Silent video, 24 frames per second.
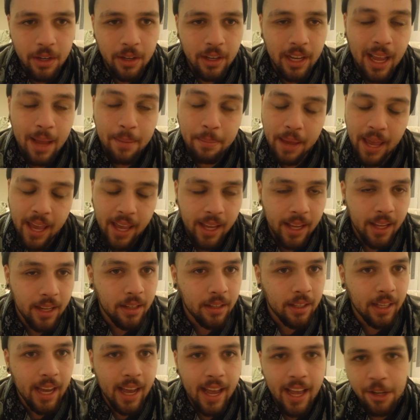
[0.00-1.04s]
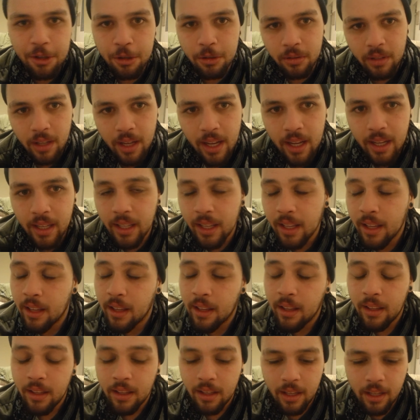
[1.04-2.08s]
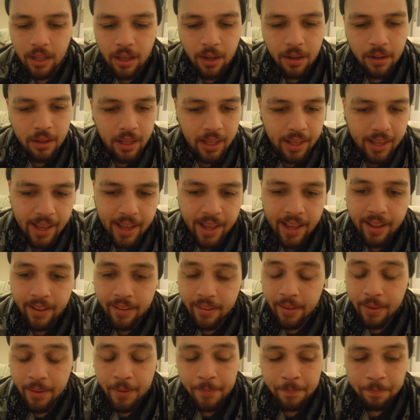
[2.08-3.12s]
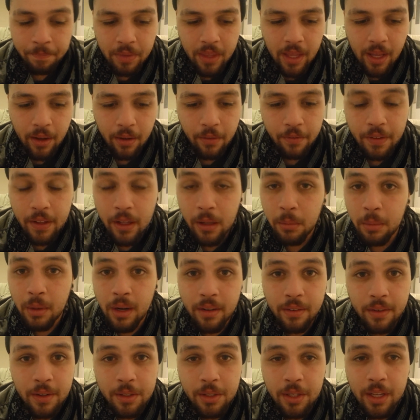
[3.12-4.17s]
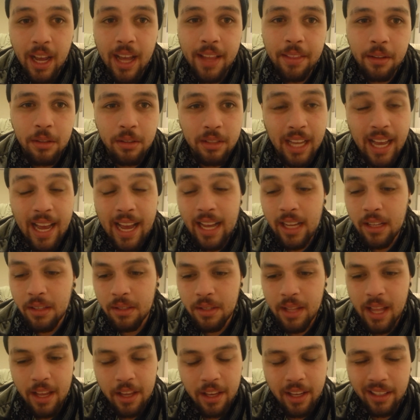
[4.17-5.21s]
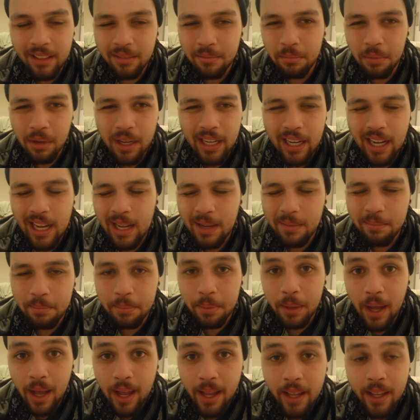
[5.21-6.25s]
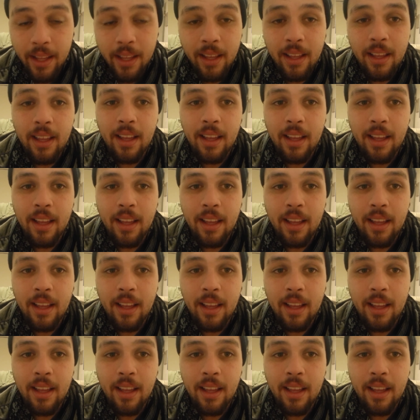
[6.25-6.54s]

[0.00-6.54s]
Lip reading: You got Peyton, you got Andrew Luck, you got Phillip Rivers. You got those guys that you can bring up, but